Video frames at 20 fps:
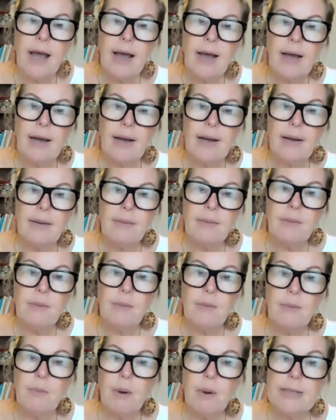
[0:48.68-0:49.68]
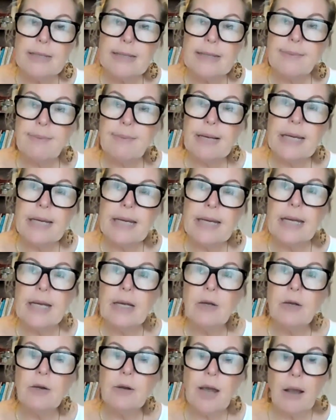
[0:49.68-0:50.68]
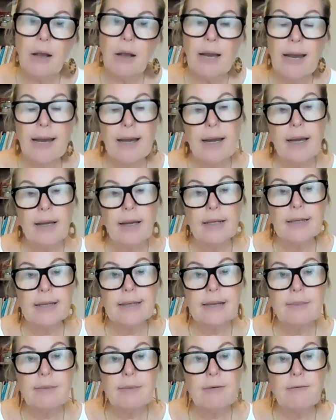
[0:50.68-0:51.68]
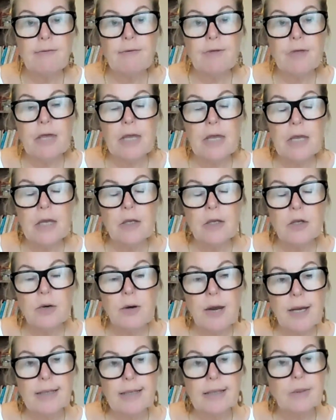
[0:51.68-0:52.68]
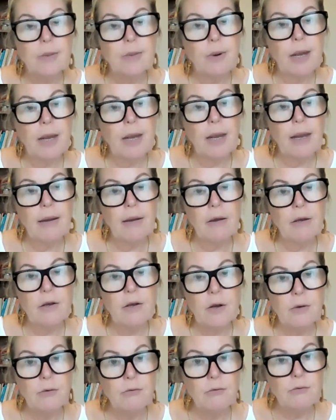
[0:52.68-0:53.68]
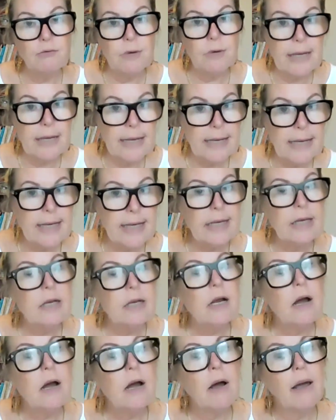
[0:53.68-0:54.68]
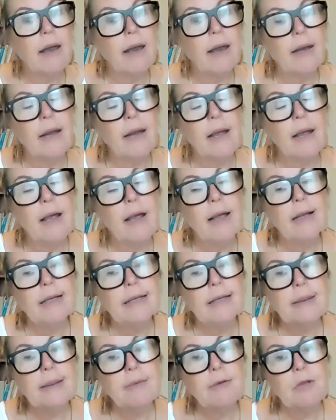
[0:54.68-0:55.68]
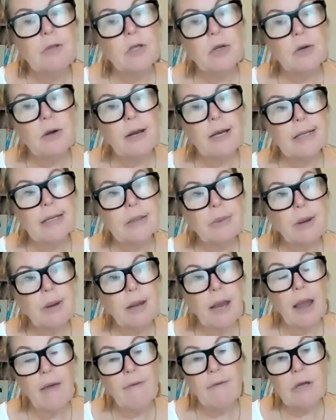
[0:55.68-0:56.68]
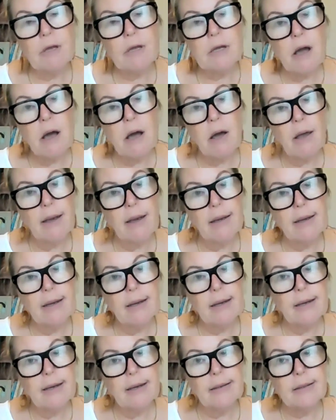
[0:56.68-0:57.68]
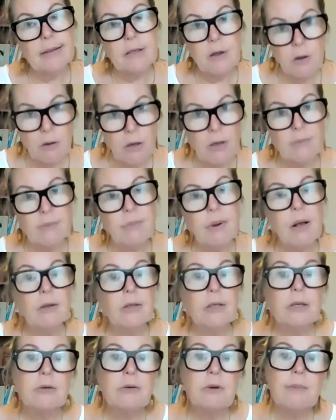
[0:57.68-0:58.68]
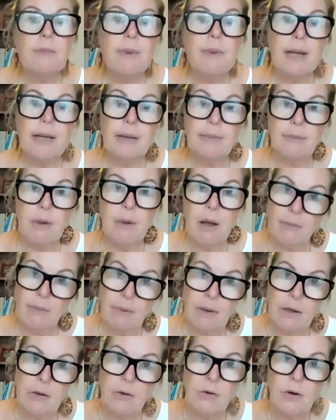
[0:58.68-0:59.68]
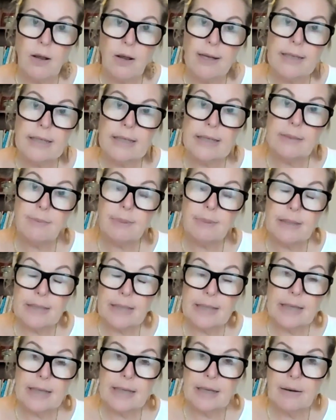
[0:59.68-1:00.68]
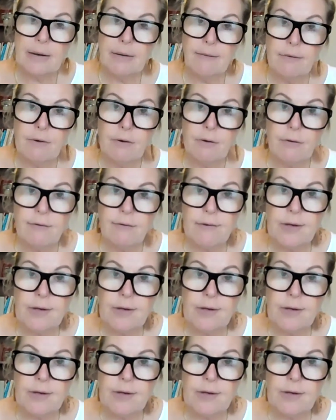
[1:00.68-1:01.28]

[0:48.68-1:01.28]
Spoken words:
possibly look at some of the treks where you don't really need a guide, some of the treks where having a guide is not compulsory, but it might be a good idea, particularly if you're a